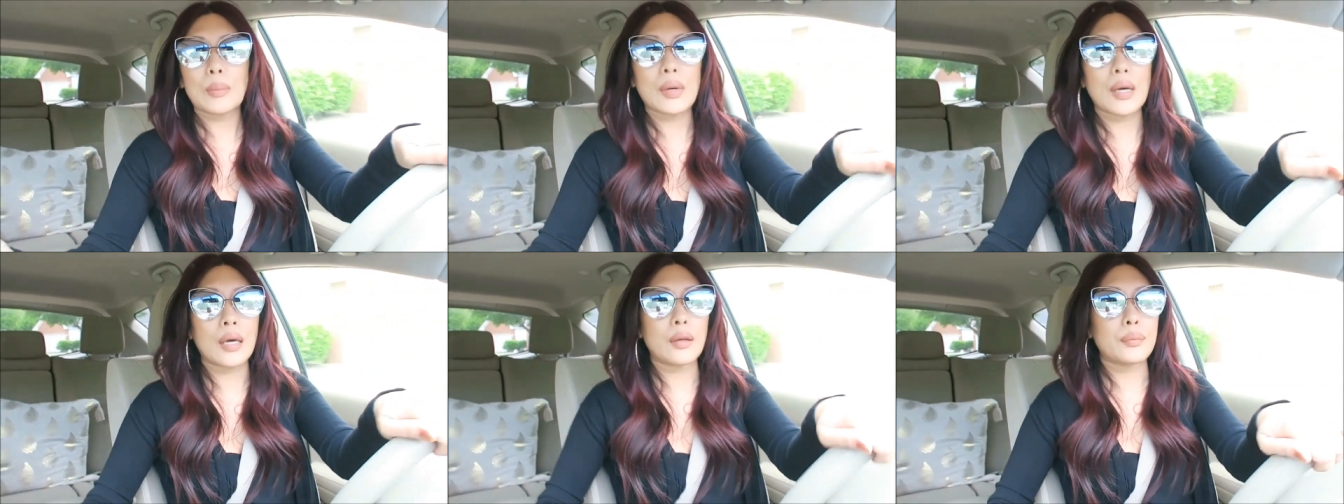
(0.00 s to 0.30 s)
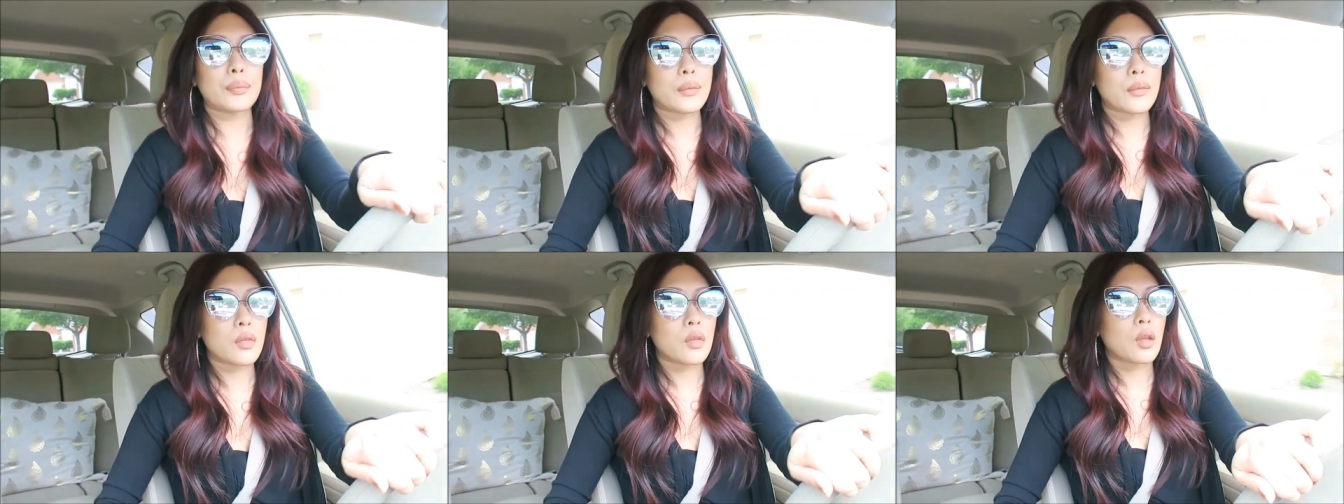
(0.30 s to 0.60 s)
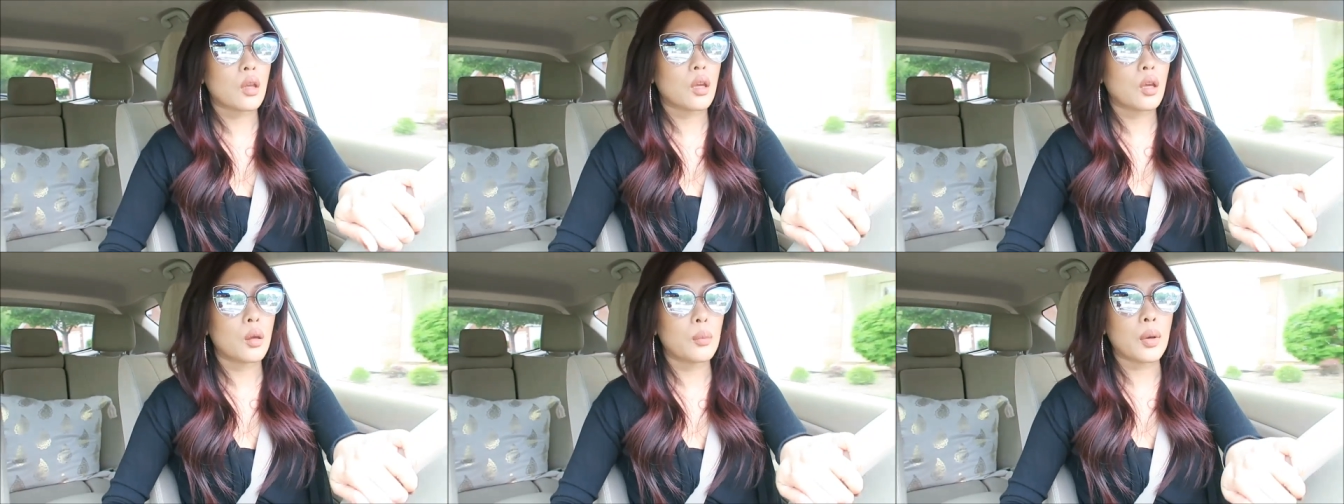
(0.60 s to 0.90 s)
But
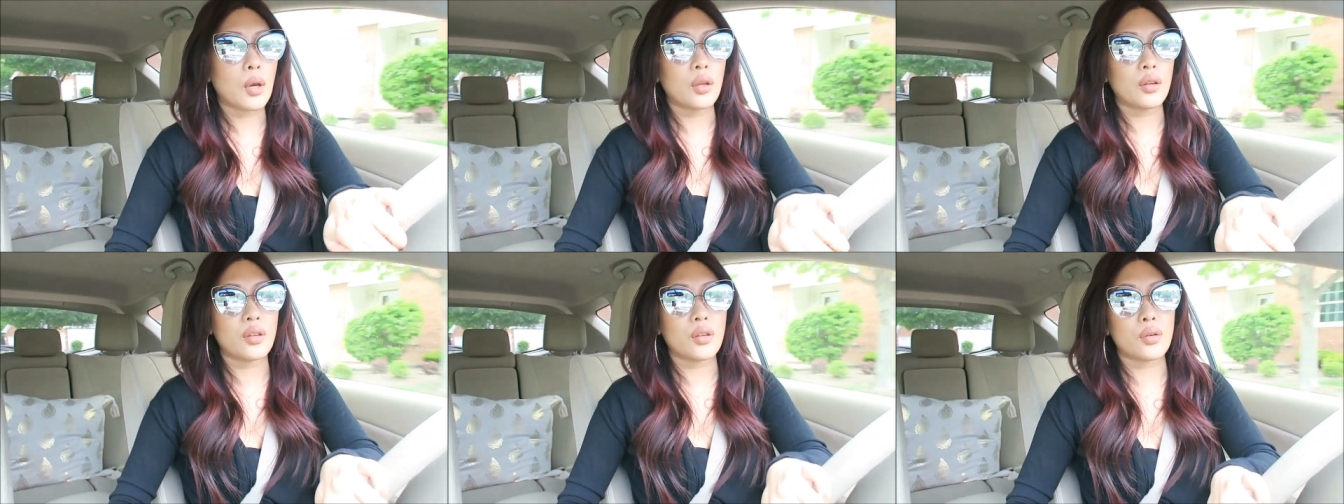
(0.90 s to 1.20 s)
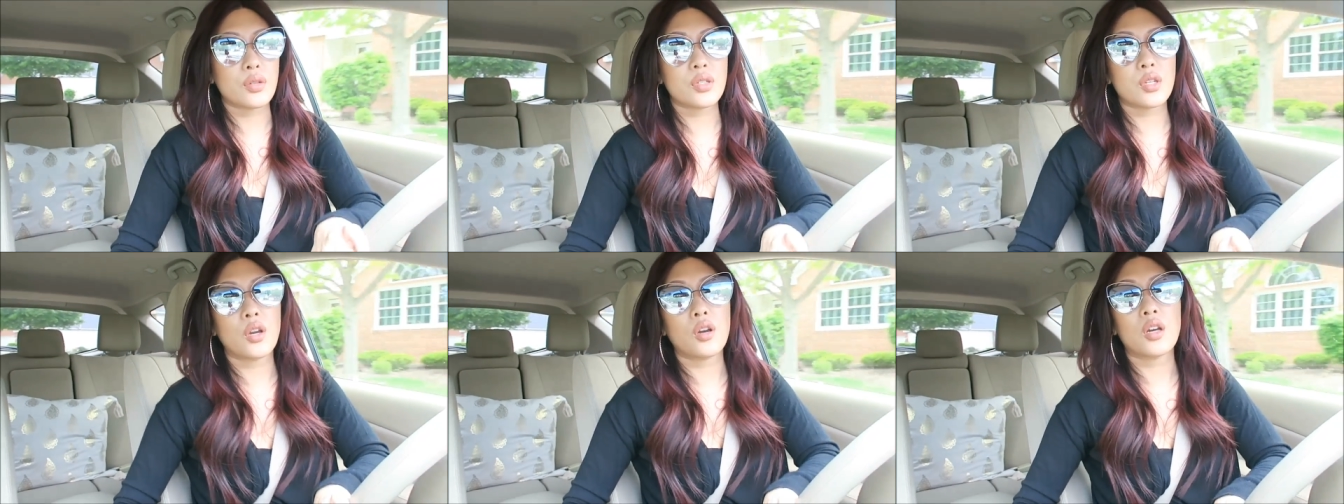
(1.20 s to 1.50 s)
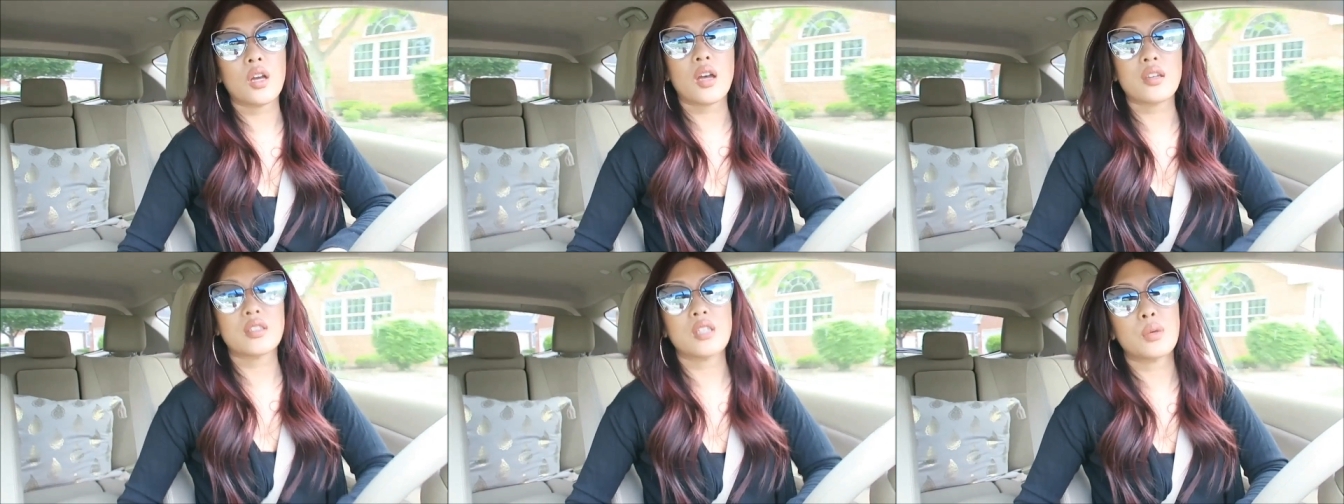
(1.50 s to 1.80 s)
apparently there was
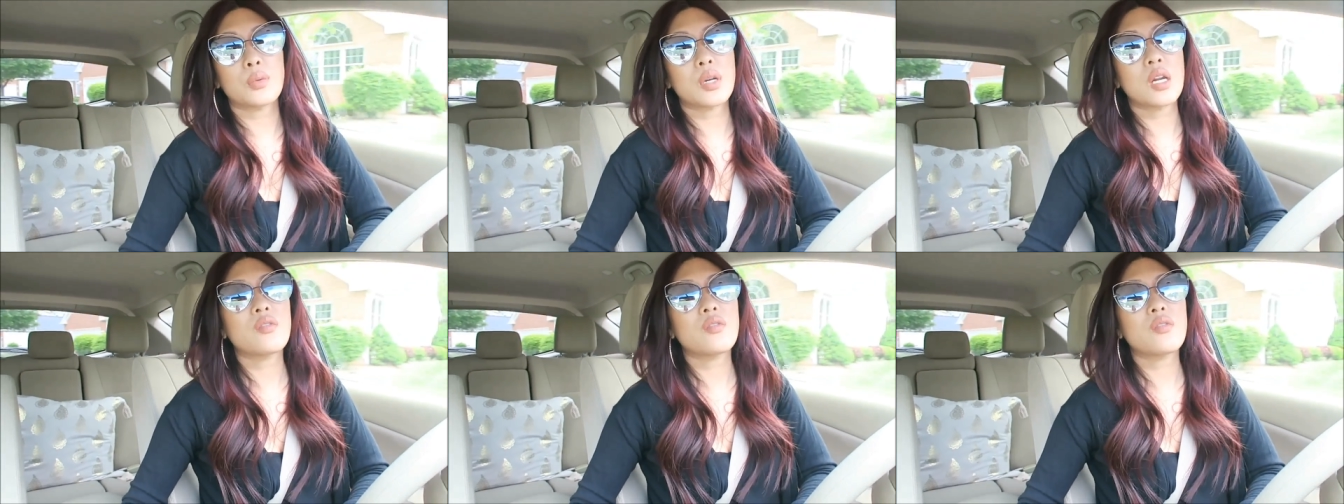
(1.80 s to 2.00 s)
curiosity.